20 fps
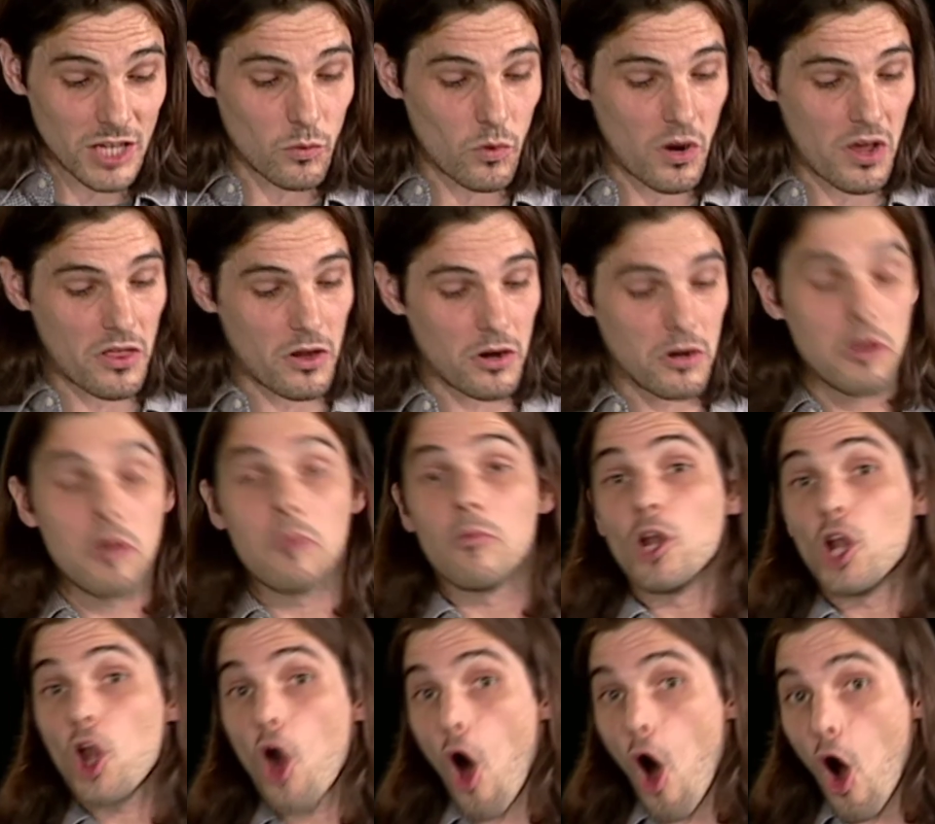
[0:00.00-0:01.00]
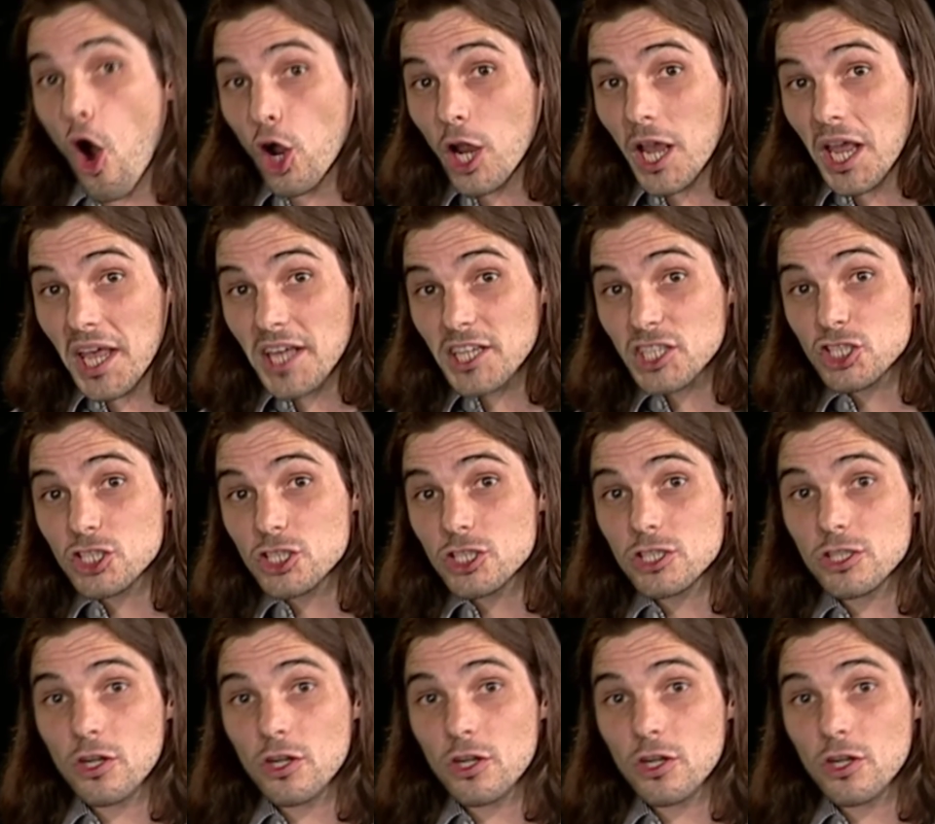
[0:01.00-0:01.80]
whether longish